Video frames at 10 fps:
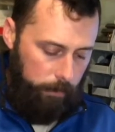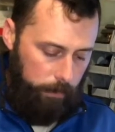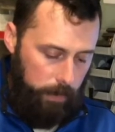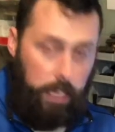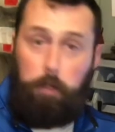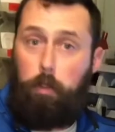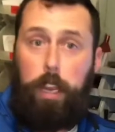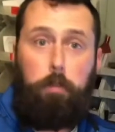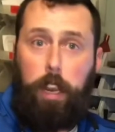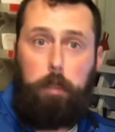he
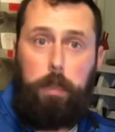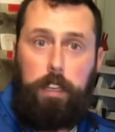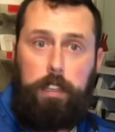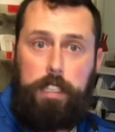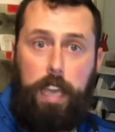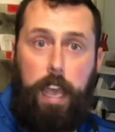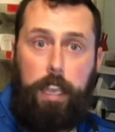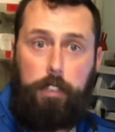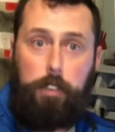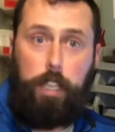recommended these eye
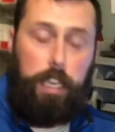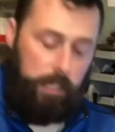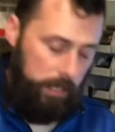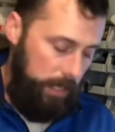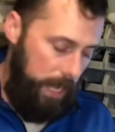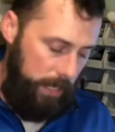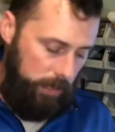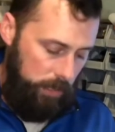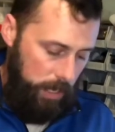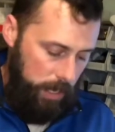exercises, and
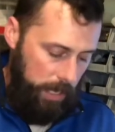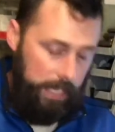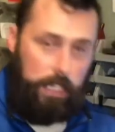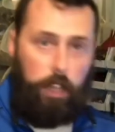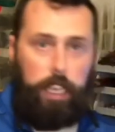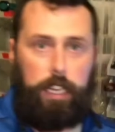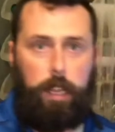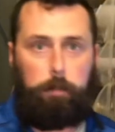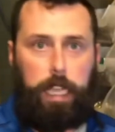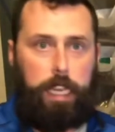that's how I ended
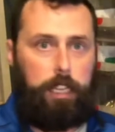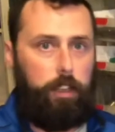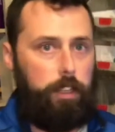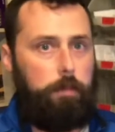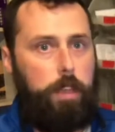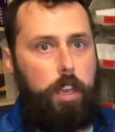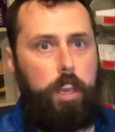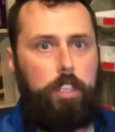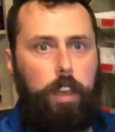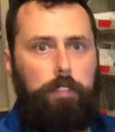up landing on them.
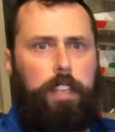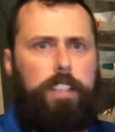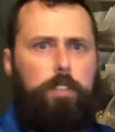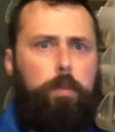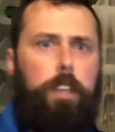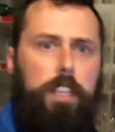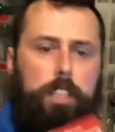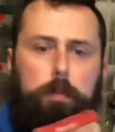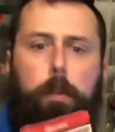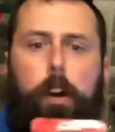So I've got this really
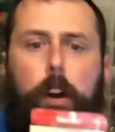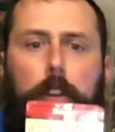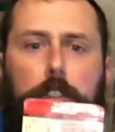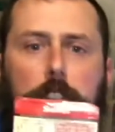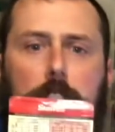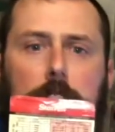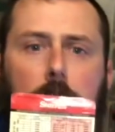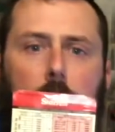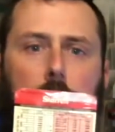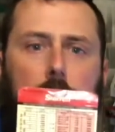small
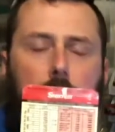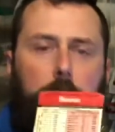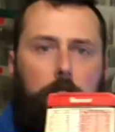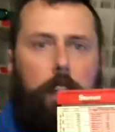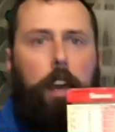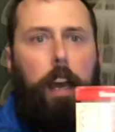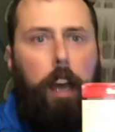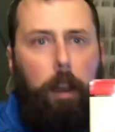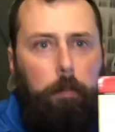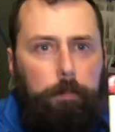Starrett
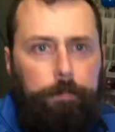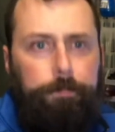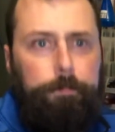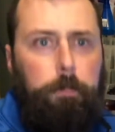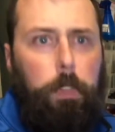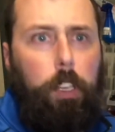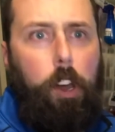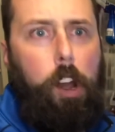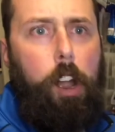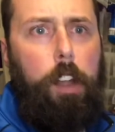
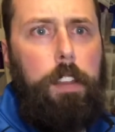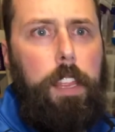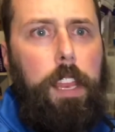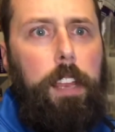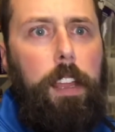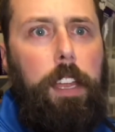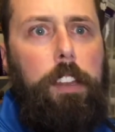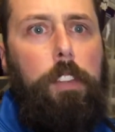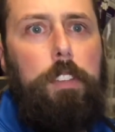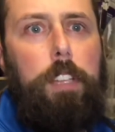card, and I
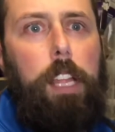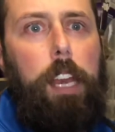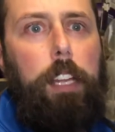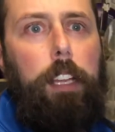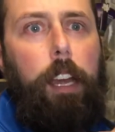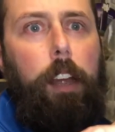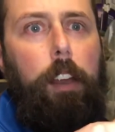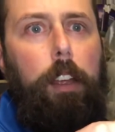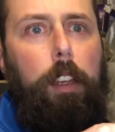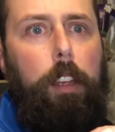know there's a lot of glare,
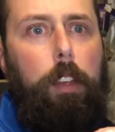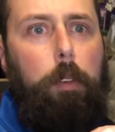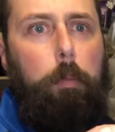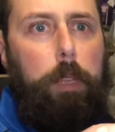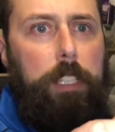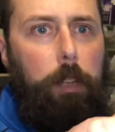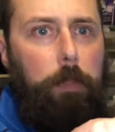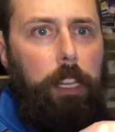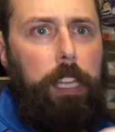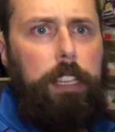but
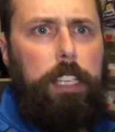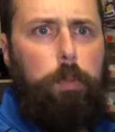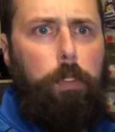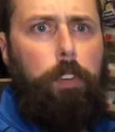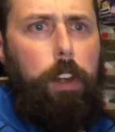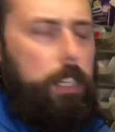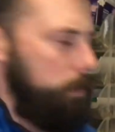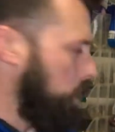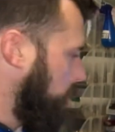something like this with very small